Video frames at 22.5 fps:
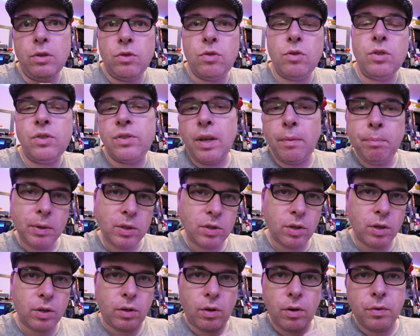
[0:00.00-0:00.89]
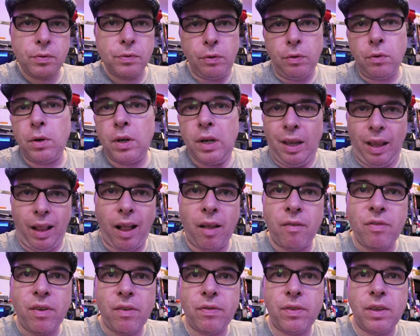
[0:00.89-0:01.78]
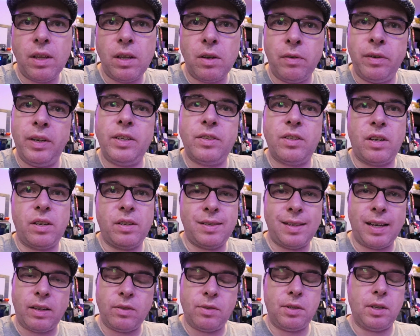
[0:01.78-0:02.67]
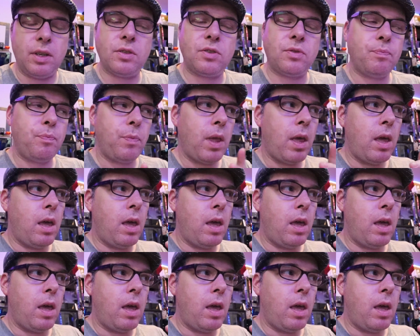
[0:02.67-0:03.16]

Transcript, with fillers: to a temperature of 250 degrees Celsius.